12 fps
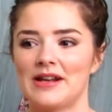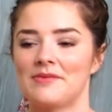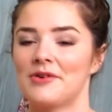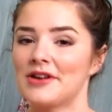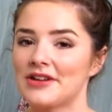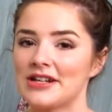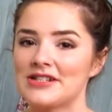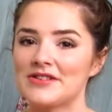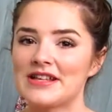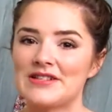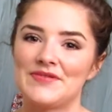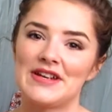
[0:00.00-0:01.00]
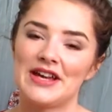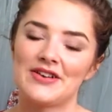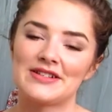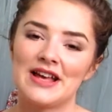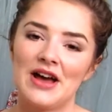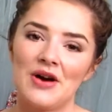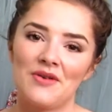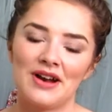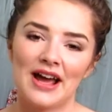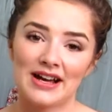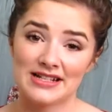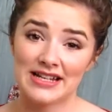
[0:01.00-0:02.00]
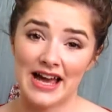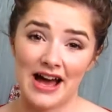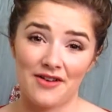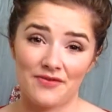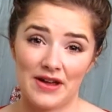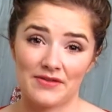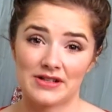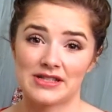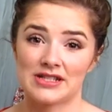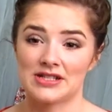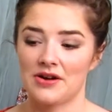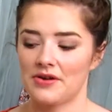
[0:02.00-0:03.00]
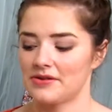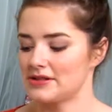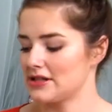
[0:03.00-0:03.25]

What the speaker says: I'm only going to do these videos when I actually have favourites to show you.